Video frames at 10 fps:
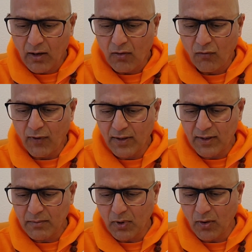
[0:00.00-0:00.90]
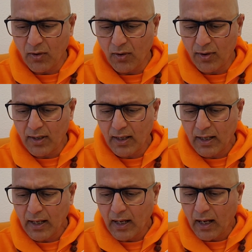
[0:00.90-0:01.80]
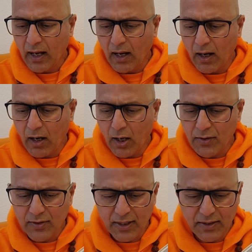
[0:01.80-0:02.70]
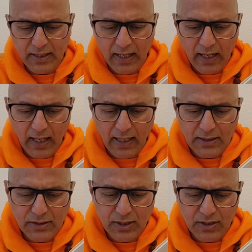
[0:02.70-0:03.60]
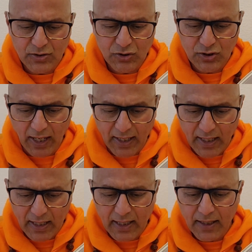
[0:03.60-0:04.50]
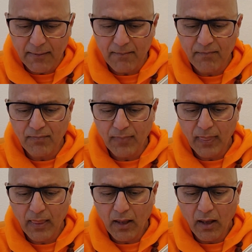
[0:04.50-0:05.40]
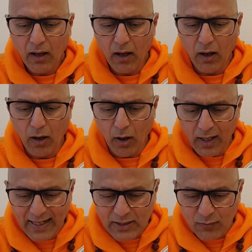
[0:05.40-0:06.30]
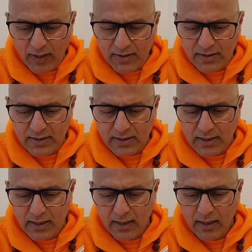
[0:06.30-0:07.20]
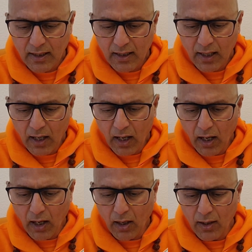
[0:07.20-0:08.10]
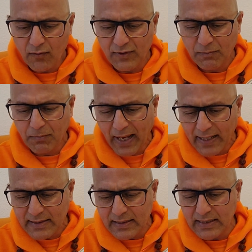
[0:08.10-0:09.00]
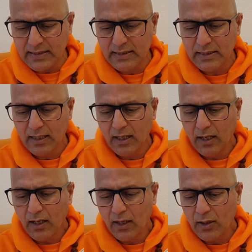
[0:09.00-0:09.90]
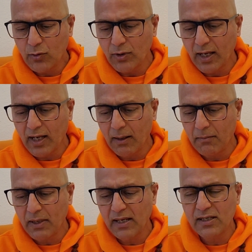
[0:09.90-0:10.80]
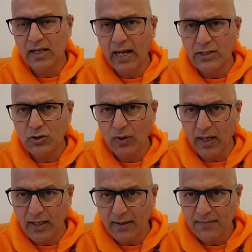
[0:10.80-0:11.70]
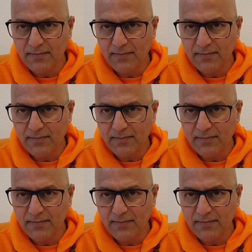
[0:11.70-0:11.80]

Furthermore, are they realized suddenly, all at once, or with practice do they come gradually?